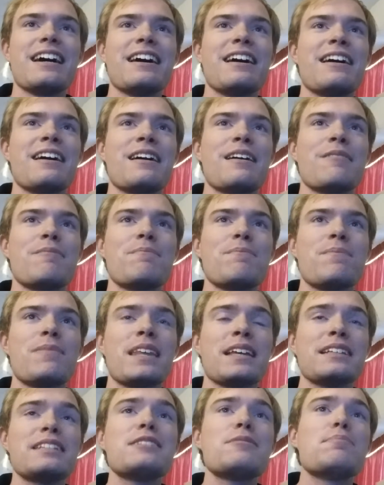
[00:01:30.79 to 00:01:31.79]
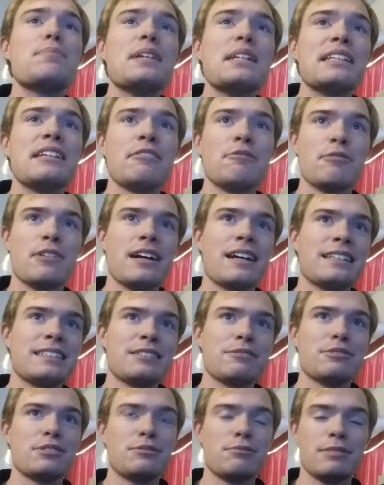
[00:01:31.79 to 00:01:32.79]
Um, at least billing
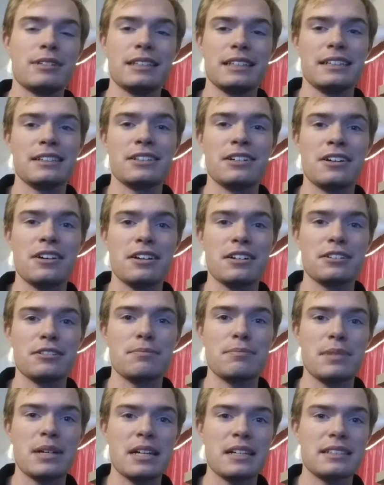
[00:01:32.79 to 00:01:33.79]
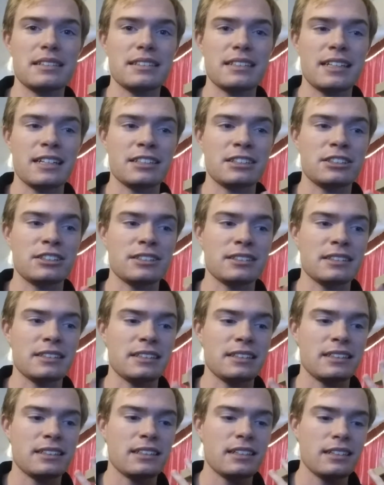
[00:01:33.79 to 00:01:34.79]
wise it was really long, but
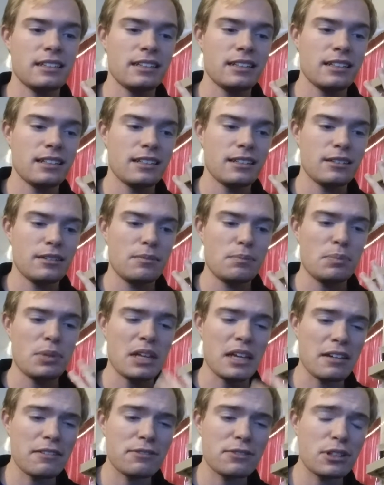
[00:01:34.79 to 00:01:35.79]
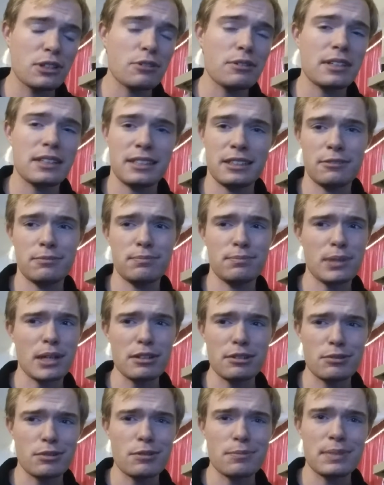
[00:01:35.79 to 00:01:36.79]
actually playing through it, it
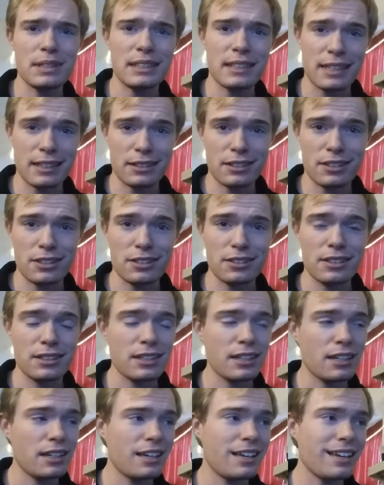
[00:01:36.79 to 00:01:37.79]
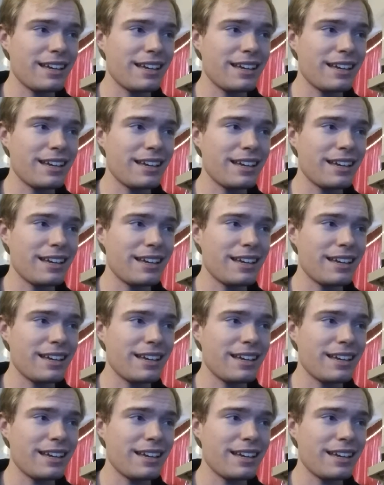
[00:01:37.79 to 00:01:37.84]
probably won't be that long,